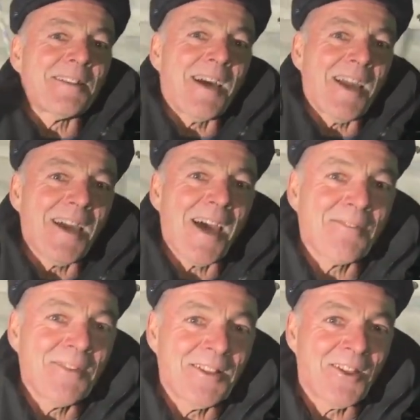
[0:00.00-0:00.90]
I have
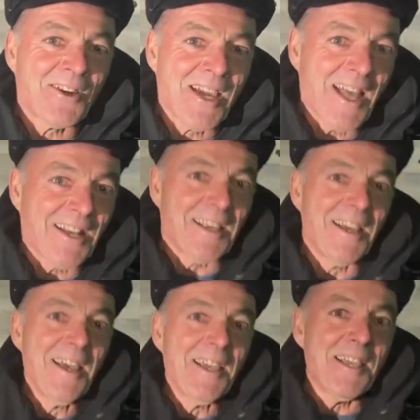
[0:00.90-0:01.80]
in the galley
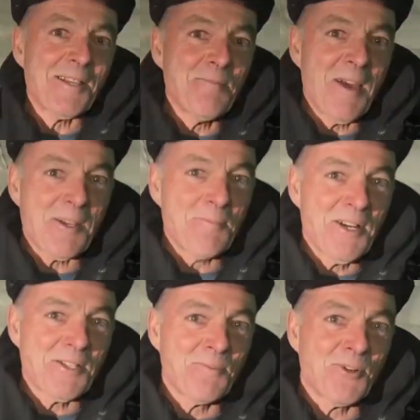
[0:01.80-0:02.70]
is
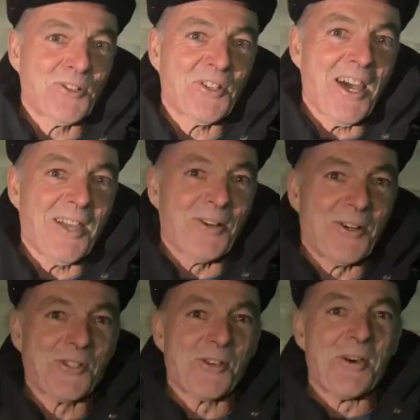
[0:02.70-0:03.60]
much more tired,
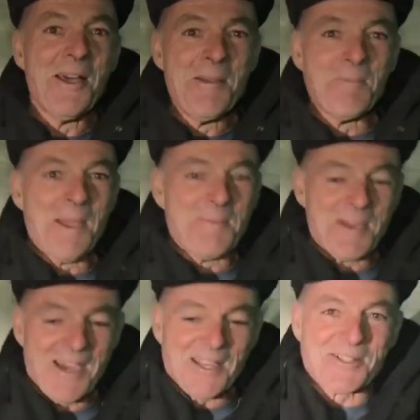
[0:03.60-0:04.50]
so
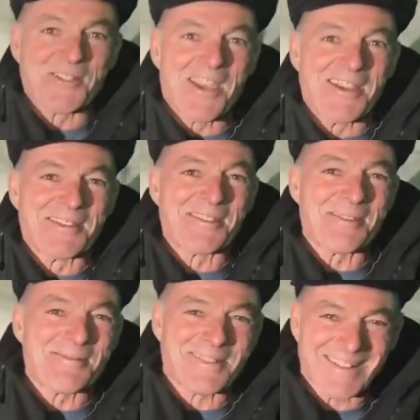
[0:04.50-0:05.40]
maybe I change them.